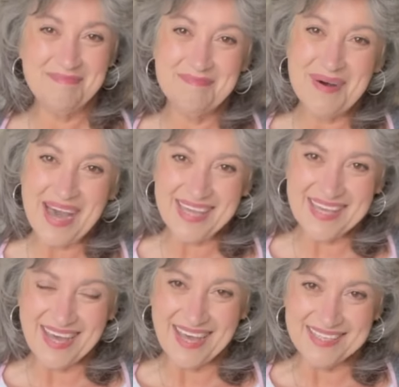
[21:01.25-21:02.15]
Bye,
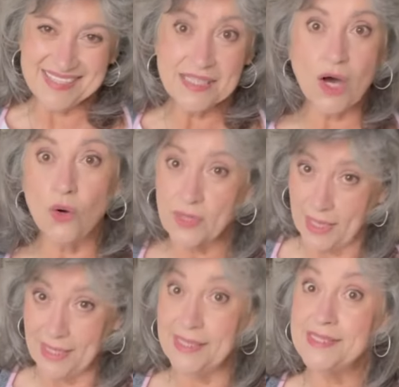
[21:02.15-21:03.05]
guys.
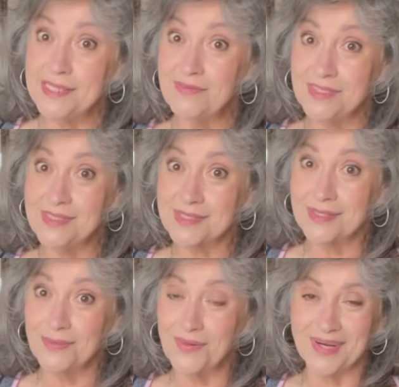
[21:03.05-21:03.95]
Okay, let's see if this is
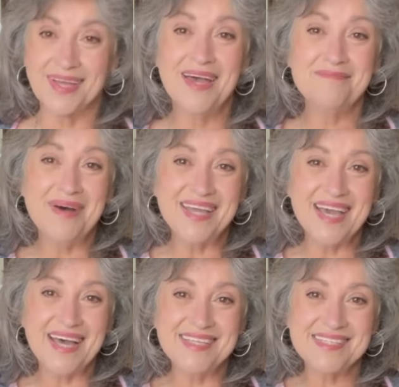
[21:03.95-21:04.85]
going to work. Bye,
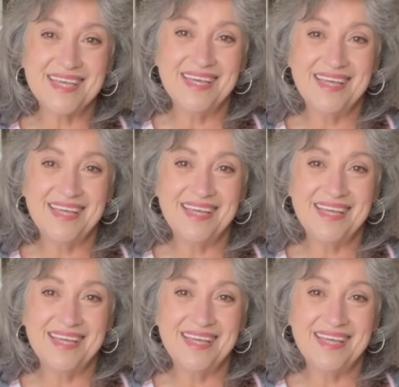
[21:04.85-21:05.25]
guys.